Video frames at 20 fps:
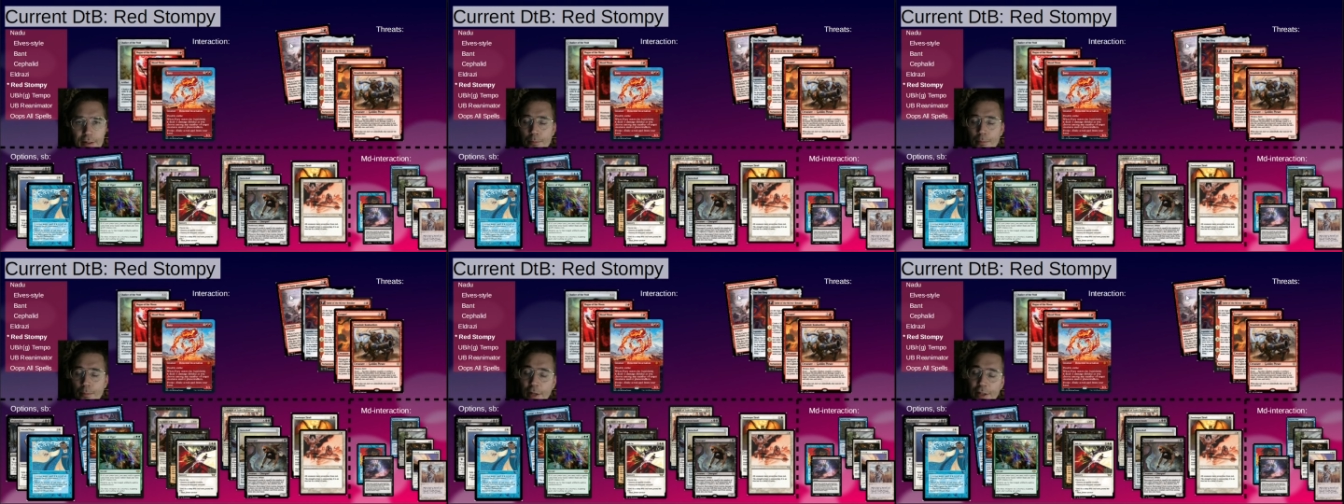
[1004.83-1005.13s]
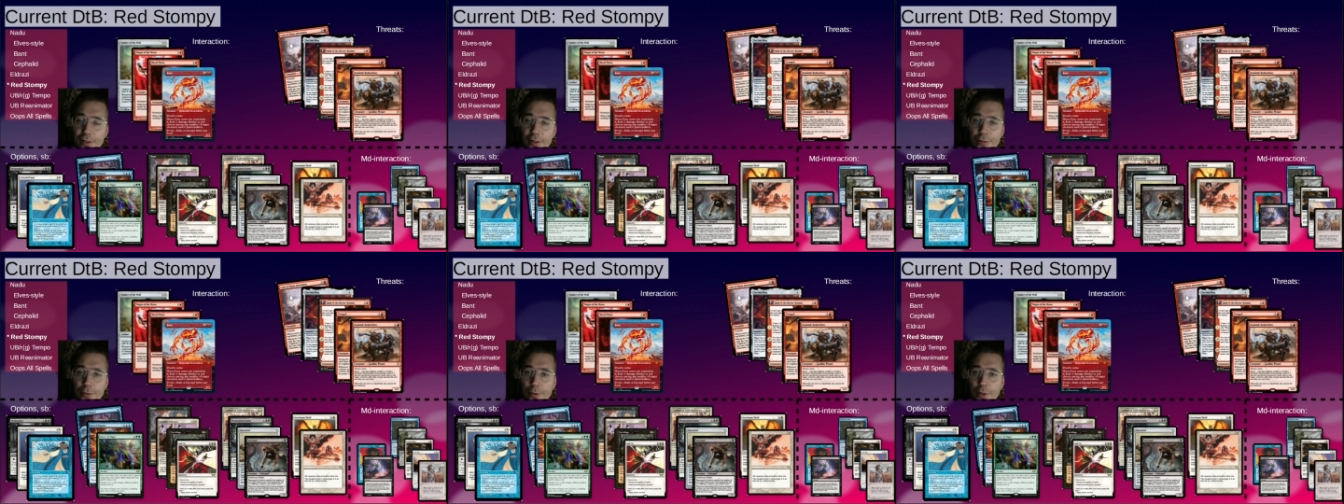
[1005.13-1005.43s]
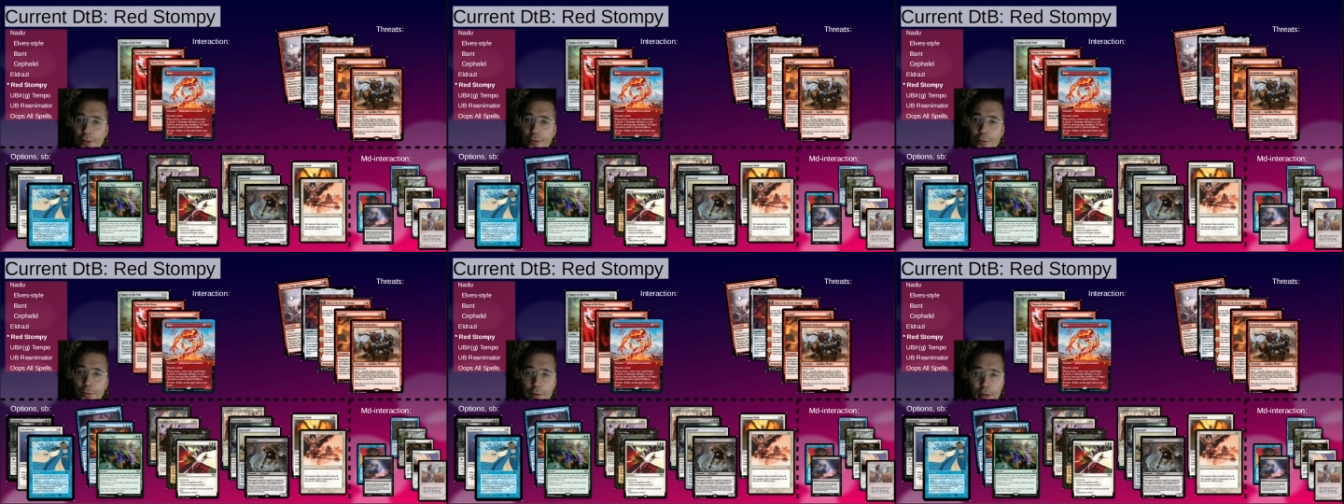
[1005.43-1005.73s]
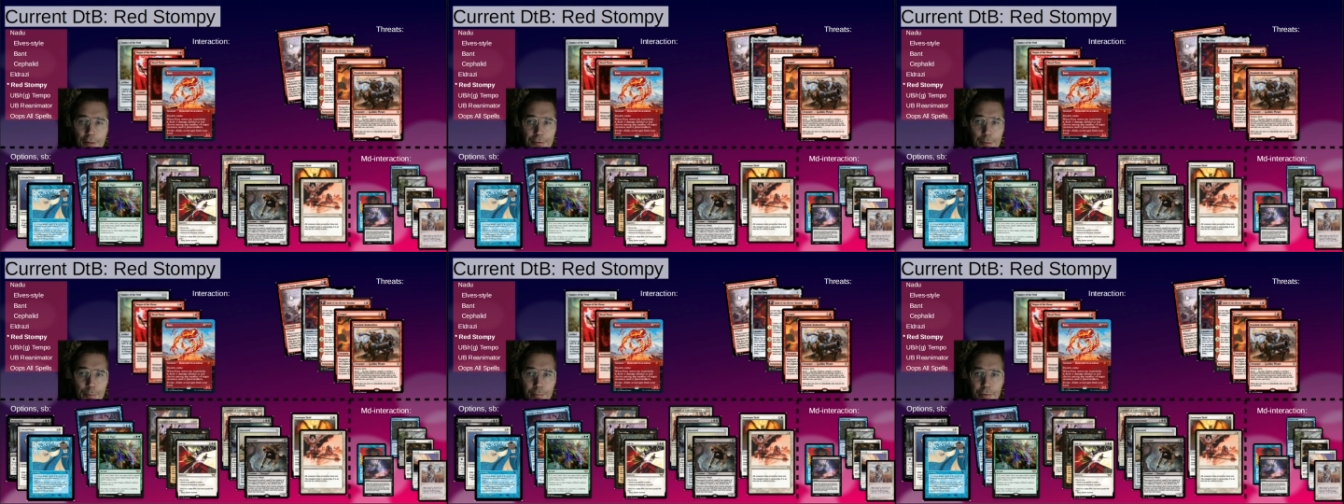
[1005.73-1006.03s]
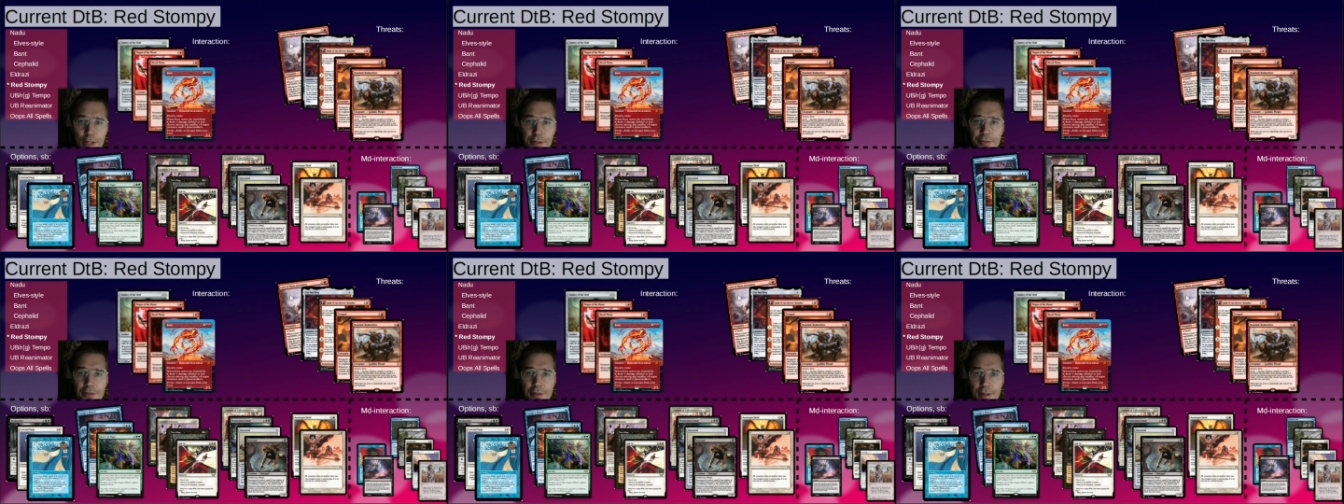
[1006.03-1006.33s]
makes it so that you have to
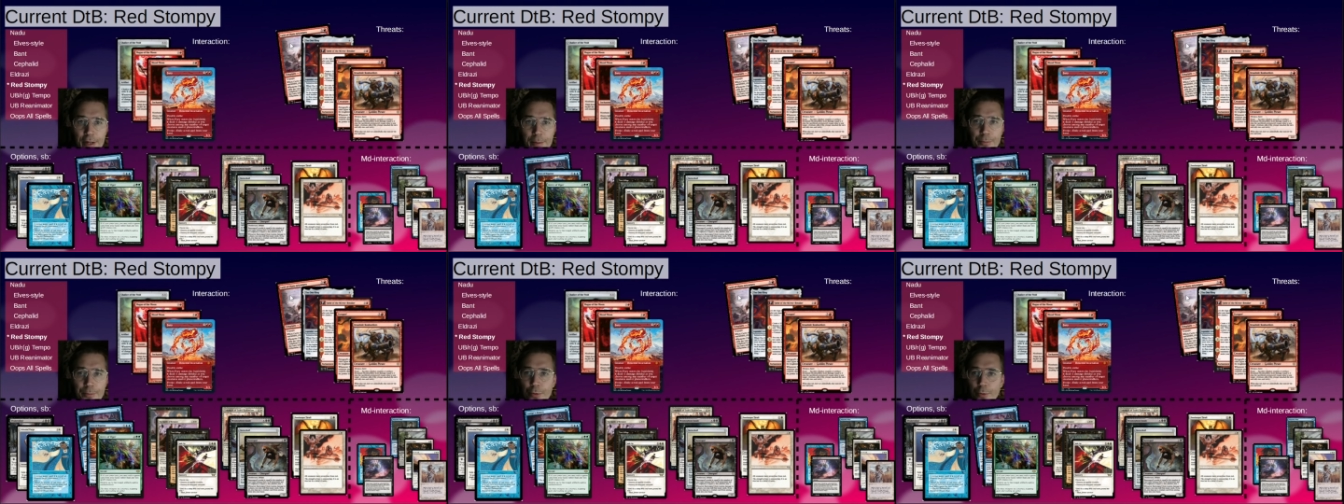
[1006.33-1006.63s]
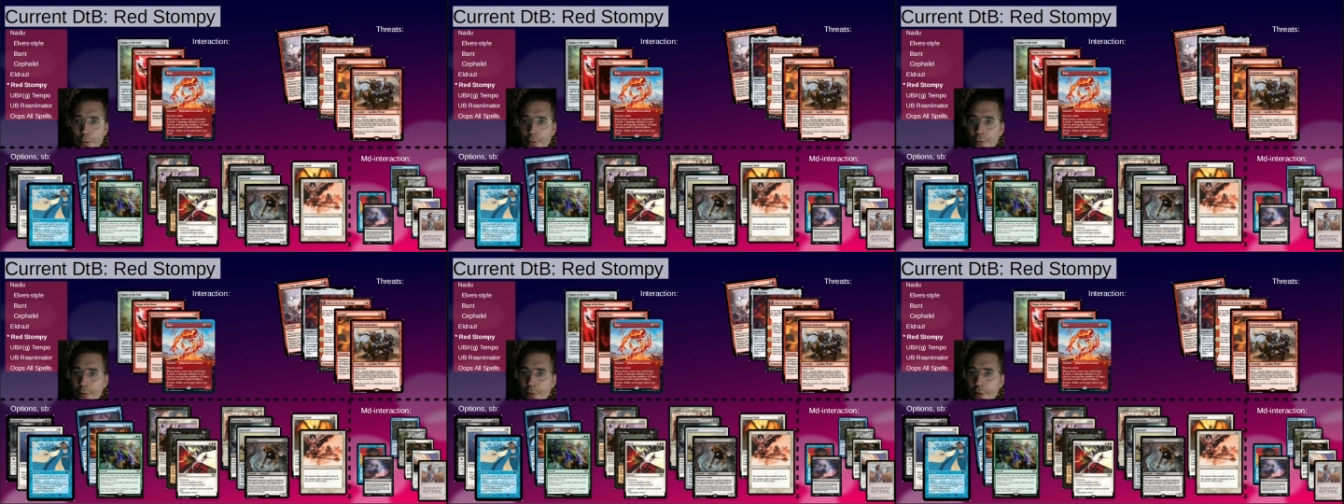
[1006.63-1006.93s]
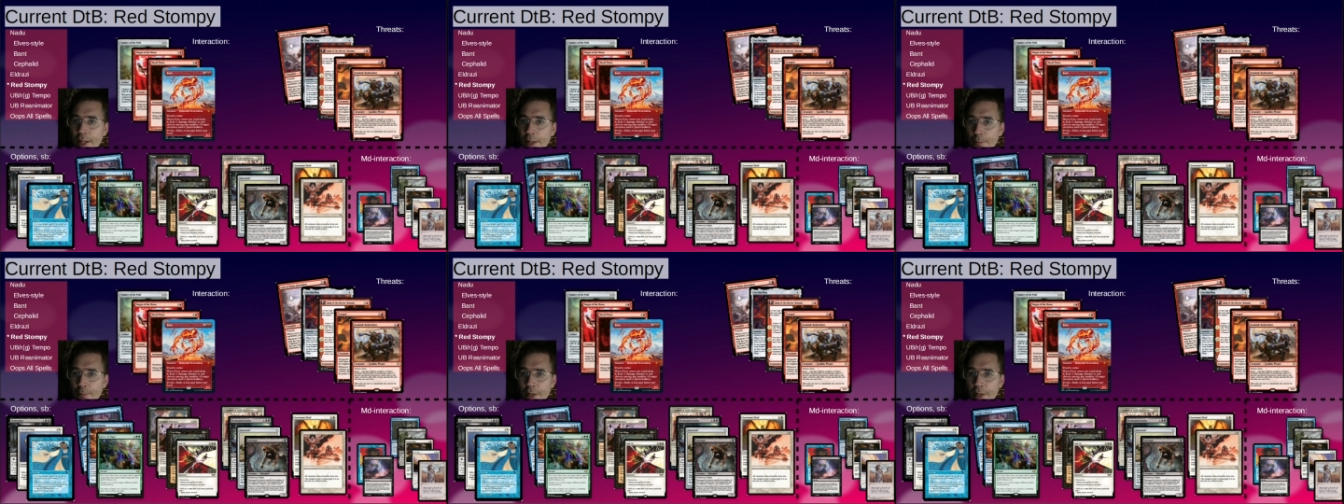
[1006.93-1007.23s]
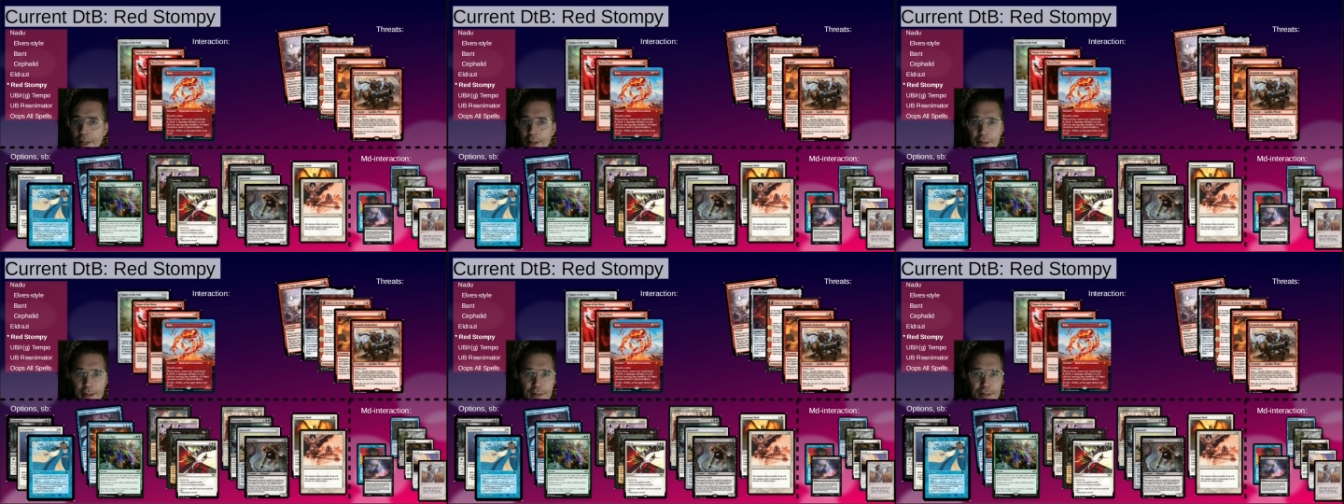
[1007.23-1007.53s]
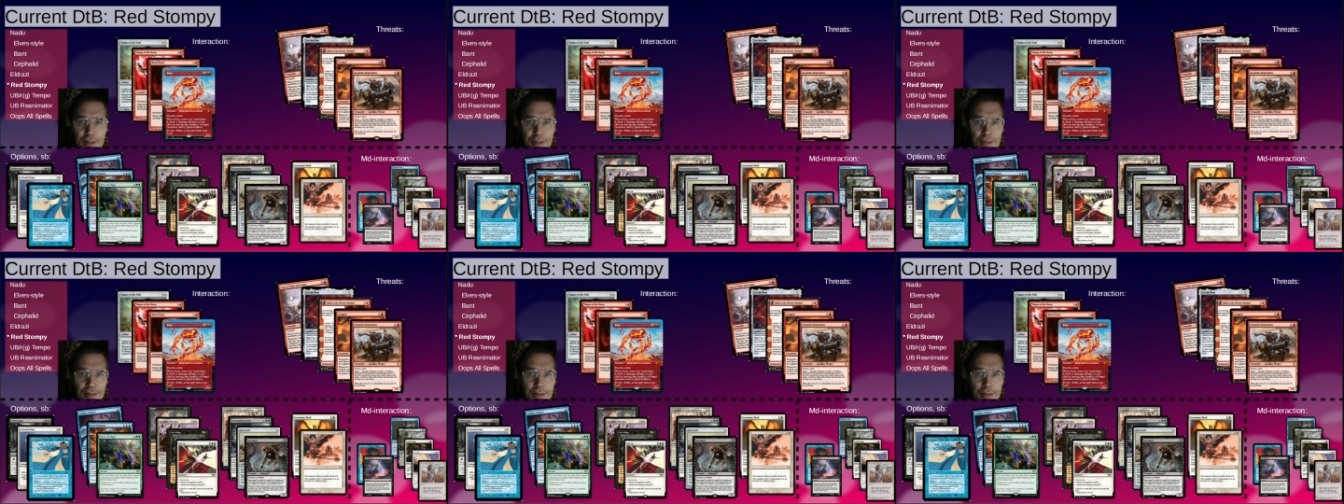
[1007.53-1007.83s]
pressure them to gain back the
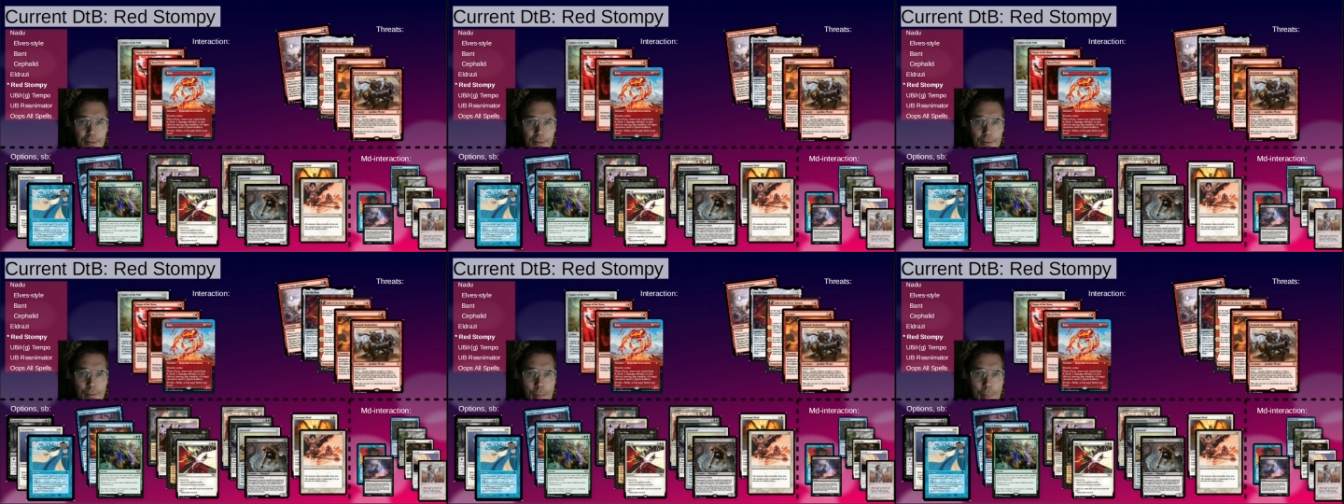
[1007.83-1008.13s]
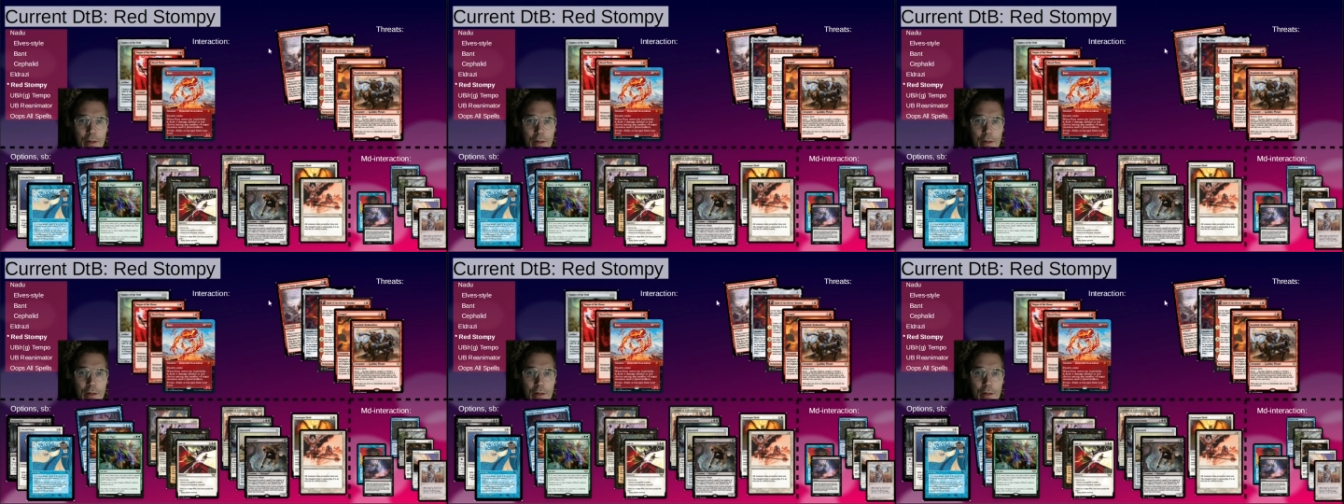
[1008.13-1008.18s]
initiative.